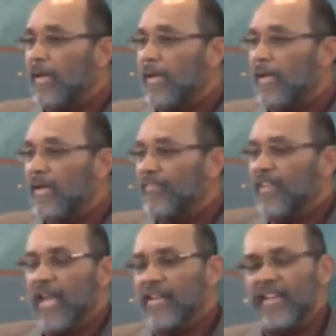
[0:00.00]
If you
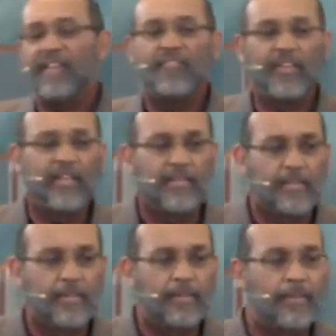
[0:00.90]
got
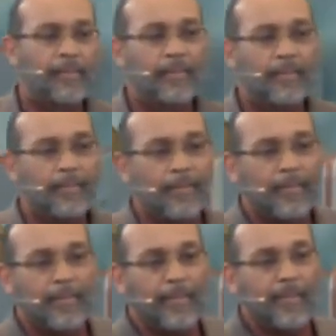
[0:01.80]
Netflix,
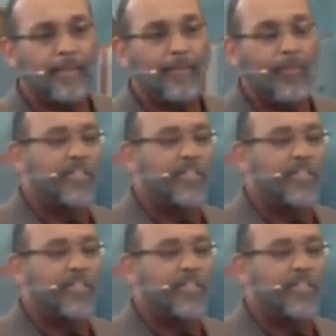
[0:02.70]
watch